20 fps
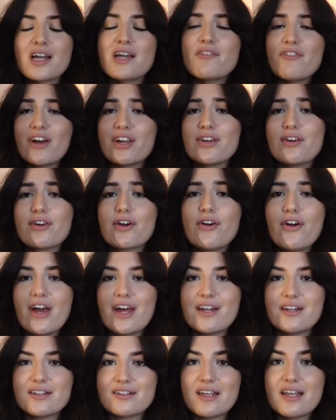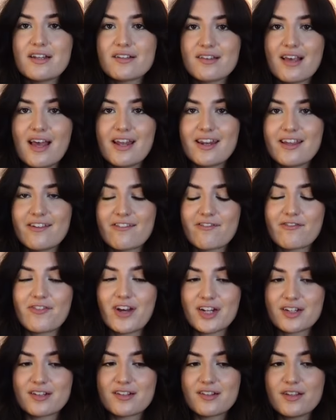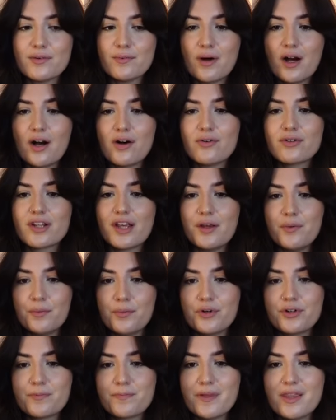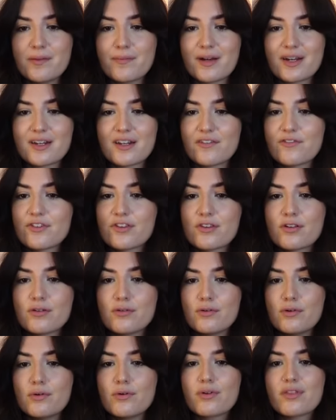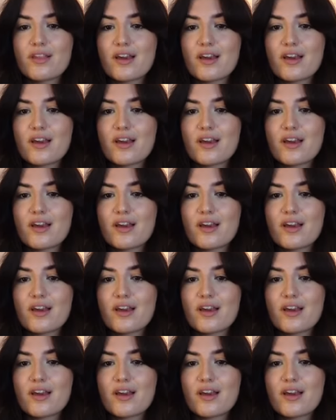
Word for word: If I could go into any fantasy world, it would be the Magnificent North.